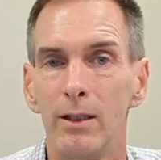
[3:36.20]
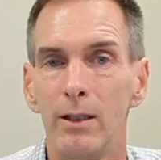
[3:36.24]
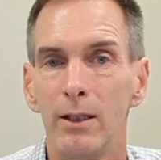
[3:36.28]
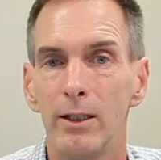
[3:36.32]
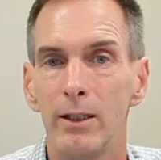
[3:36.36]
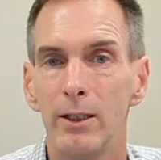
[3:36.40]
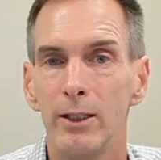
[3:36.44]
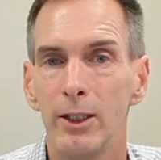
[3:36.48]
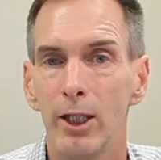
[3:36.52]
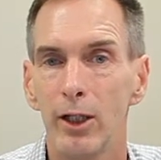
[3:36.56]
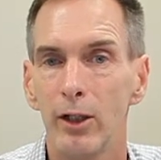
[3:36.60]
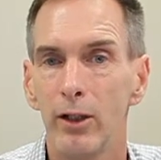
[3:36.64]

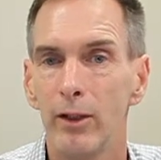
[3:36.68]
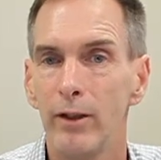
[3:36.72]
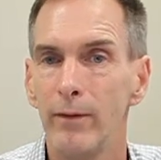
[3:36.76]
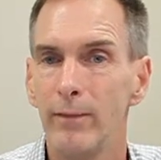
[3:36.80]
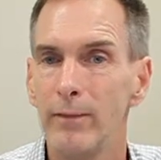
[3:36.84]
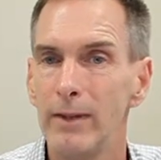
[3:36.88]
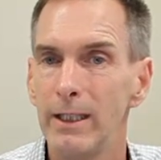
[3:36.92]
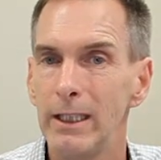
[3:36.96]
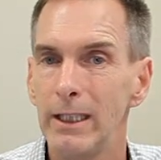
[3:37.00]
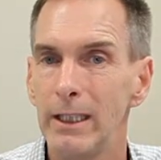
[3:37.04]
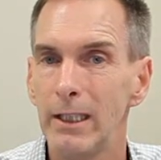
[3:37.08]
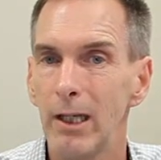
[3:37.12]
So the
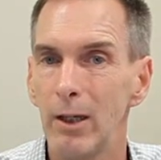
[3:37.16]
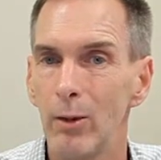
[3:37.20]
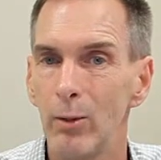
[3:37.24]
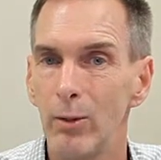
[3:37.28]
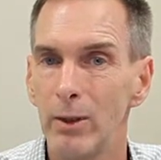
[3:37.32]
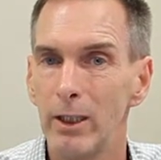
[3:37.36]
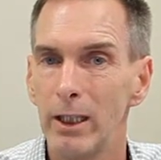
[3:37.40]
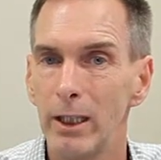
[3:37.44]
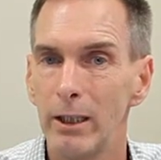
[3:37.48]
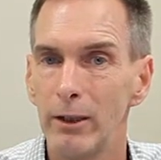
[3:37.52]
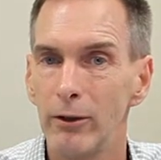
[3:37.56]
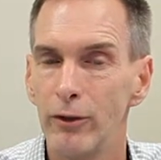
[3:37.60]
video we're
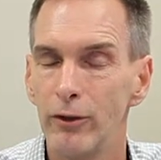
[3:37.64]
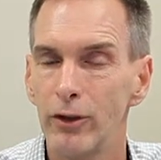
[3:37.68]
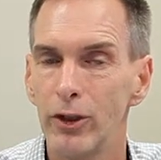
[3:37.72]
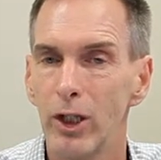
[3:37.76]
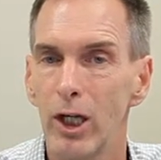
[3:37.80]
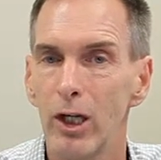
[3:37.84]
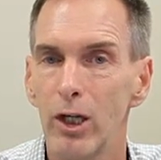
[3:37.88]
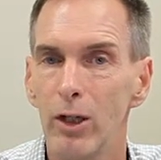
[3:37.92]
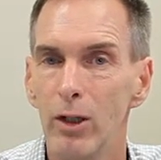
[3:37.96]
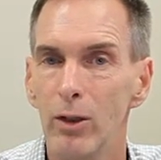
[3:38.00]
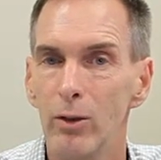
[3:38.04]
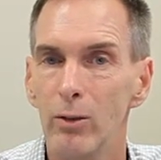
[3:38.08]
going to
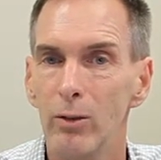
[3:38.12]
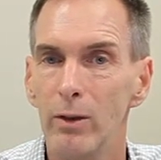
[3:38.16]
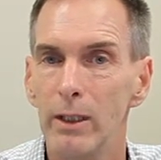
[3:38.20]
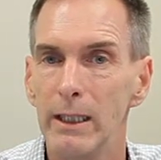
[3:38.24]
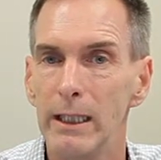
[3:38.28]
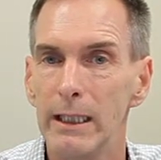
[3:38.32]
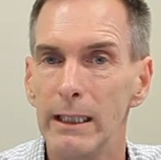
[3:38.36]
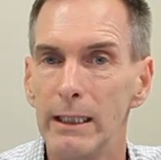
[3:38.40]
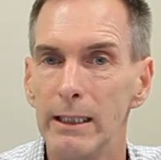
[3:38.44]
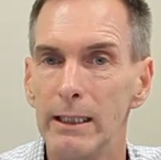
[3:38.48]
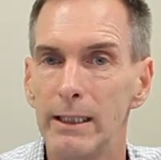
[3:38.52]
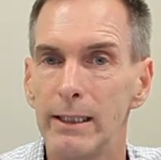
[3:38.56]
show
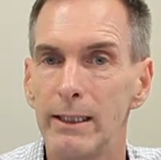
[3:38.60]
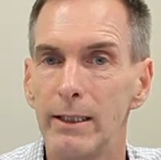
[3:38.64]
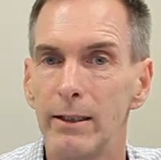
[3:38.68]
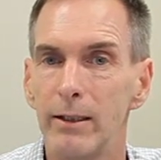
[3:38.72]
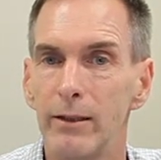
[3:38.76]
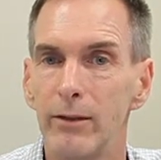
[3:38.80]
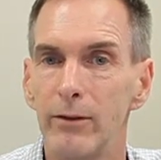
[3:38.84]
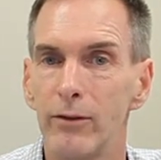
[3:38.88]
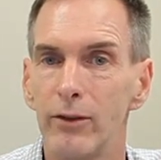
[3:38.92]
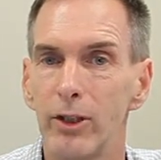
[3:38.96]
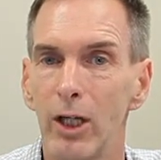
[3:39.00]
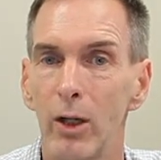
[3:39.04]
is
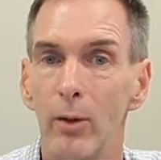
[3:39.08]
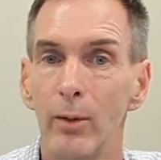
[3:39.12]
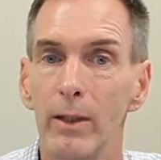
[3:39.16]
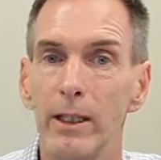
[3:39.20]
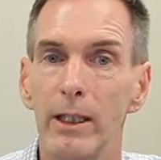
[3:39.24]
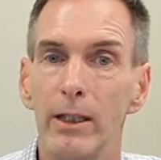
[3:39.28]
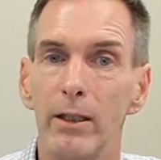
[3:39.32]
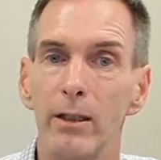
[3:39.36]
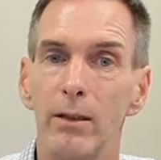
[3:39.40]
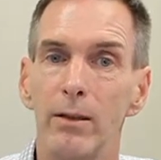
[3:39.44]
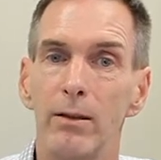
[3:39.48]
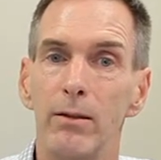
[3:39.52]

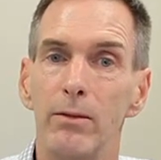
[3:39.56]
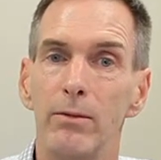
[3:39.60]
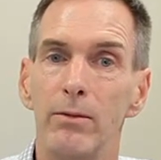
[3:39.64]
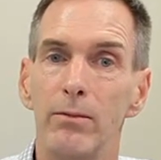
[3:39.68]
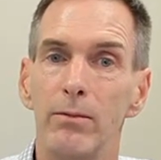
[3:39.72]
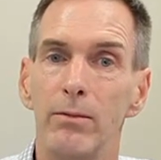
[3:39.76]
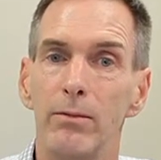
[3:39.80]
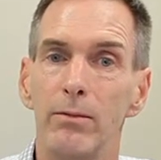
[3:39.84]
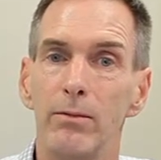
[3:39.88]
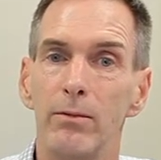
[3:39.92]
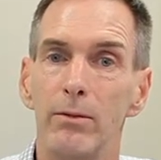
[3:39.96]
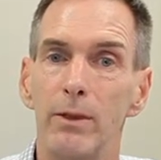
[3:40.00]
showing
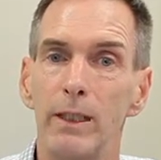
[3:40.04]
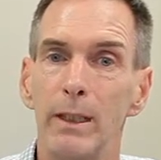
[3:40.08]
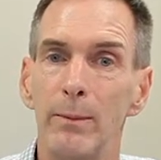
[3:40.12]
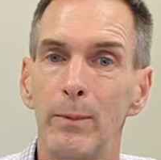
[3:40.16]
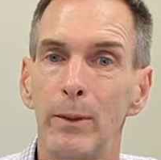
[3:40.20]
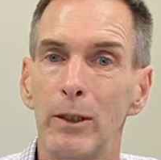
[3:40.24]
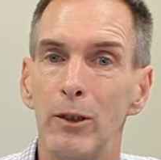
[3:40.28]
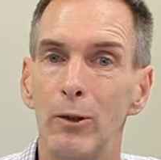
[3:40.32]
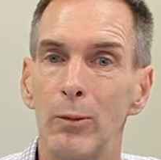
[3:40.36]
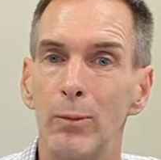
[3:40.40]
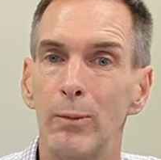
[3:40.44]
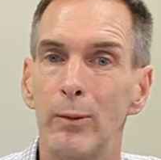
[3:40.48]

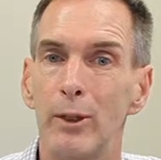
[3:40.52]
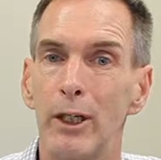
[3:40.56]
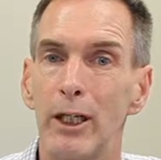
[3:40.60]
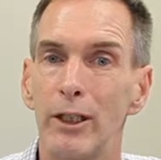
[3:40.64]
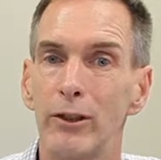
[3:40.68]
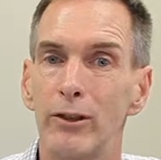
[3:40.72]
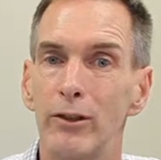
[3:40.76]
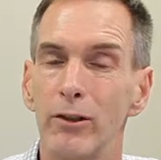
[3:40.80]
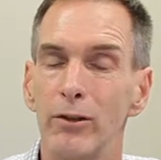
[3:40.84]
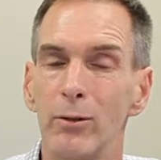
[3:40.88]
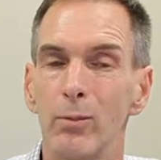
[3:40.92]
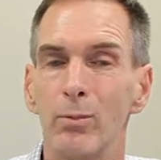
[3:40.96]
typical
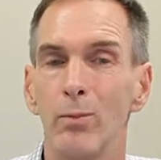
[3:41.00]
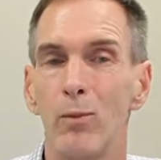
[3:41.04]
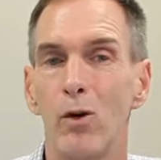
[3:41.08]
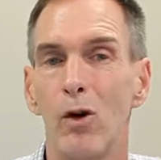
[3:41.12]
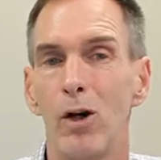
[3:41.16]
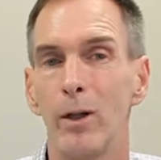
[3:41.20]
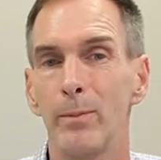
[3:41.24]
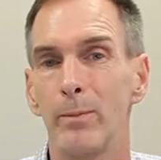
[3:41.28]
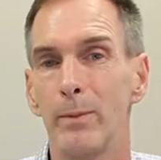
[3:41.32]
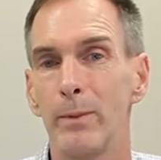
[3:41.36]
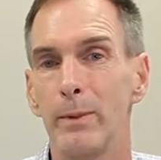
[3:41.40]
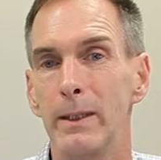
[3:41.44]
pressure
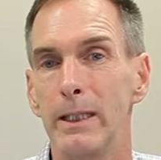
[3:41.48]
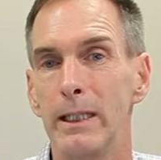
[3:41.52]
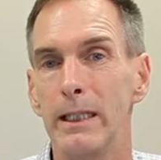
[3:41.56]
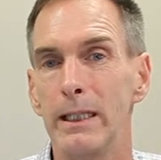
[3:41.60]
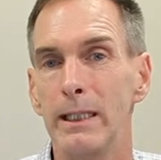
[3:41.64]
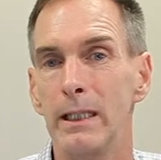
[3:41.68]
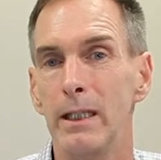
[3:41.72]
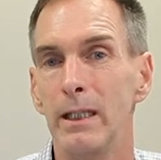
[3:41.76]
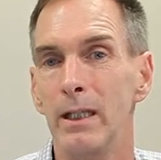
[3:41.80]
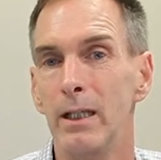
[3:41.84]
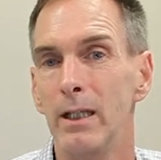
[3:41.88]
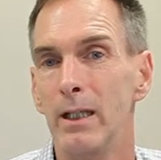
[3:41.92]
might
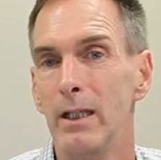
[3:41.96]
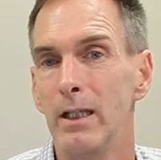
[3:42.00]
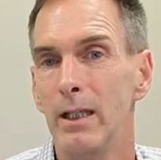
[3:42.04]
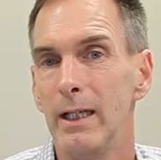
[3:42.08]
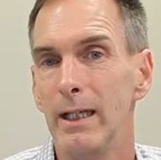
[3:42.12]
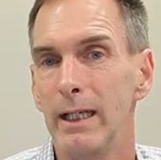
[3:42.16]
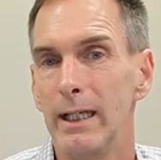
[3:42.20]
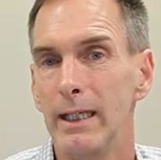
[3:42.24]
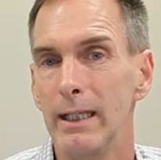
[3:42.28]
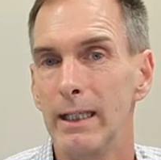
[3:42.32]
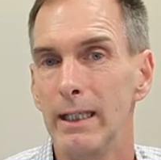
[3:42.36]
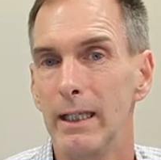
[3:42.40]
be
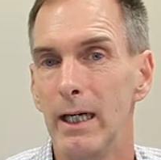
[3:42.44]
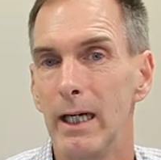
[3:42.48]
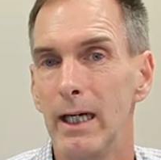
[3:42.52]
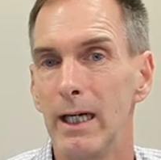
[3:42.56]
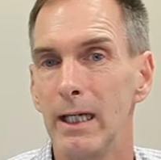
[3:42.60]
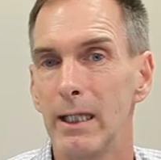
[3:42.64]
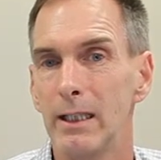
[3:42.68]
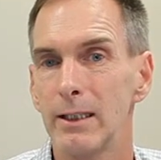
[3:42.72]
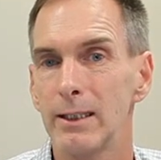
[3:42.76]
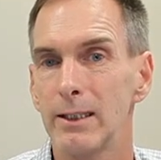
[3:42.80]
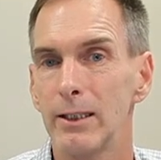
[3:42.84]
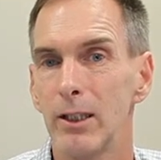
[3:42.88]
in a
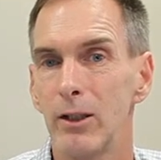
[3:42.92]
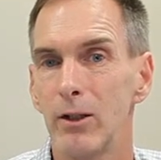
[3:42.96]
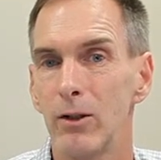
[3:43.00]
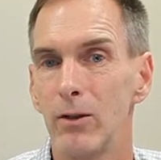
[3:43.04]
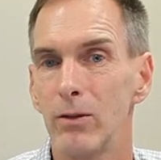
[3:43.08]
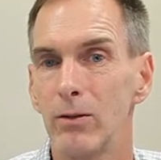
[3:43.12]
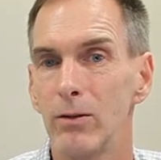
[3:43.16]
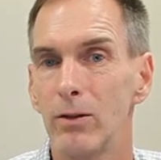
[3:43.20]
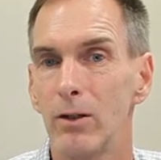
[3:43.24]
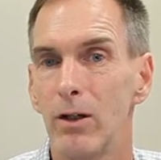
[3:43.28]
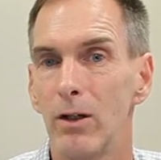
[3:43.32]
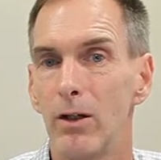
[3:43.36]

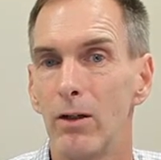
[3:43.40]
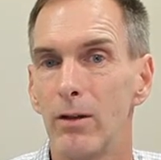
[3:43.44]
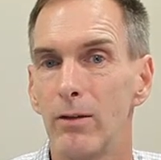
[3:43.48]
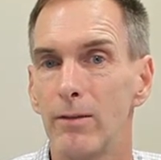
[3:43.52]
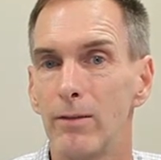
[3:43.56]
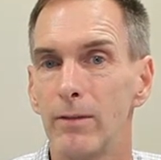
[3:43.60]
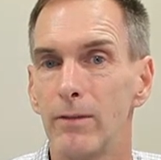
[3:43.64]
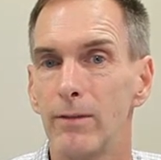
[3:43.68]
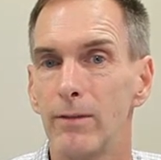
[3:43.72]
household of,